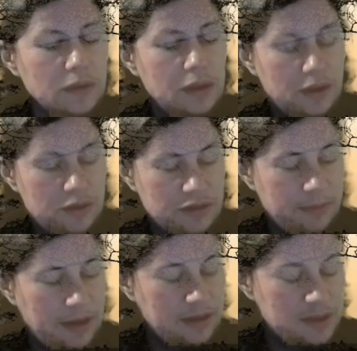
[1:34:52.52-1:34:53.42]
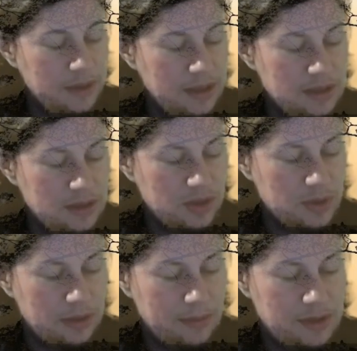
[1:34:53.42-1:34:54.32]
Dr. Magnus would get in touch with
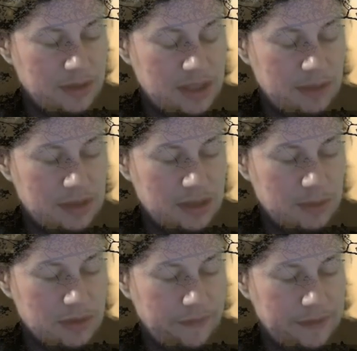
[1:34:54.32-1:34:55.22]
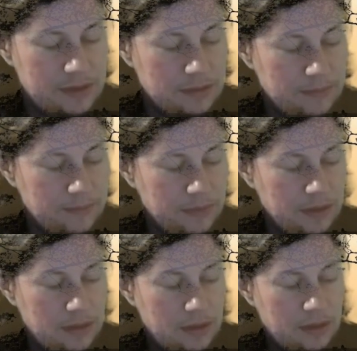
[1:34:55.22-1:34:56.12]
them as soon as he returned to his office.
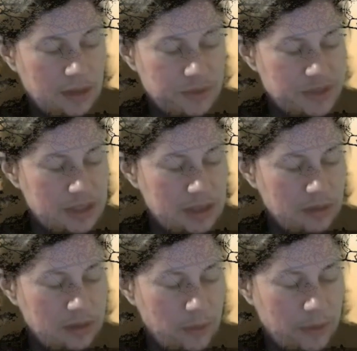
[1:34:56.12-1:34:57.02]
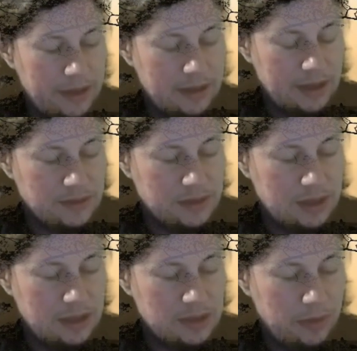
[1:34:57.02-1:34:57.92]
No, she did not know why he had cancelled
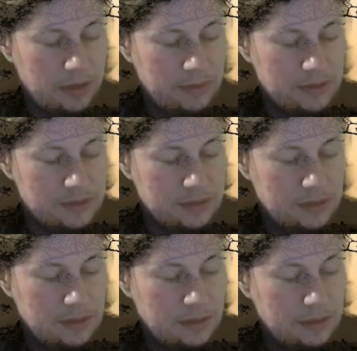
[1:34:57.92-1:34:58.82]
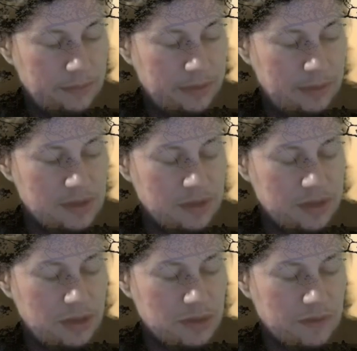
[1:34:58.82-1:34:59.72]
today's appointments, but it was not
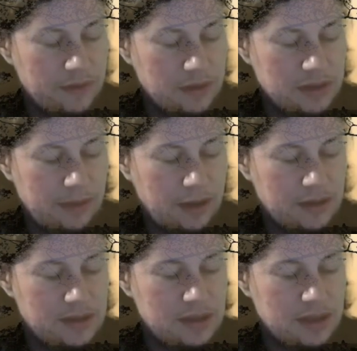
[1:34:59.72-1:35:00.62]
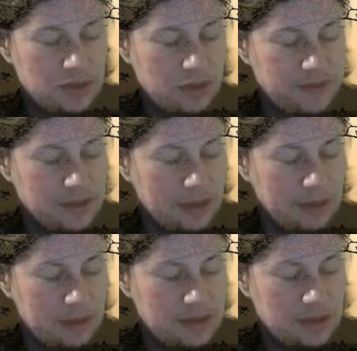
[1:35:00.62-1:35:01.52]
unusual for Dr. Magnus to dash off suddenly
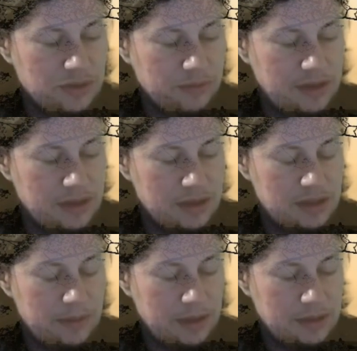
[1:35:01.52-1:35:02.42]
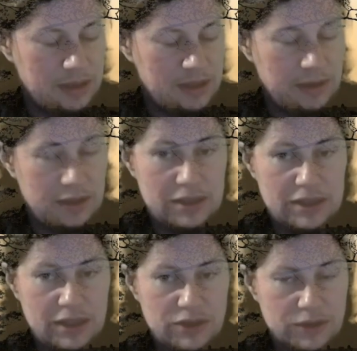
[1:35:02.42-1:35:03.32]
when essential research demanded immediate attention.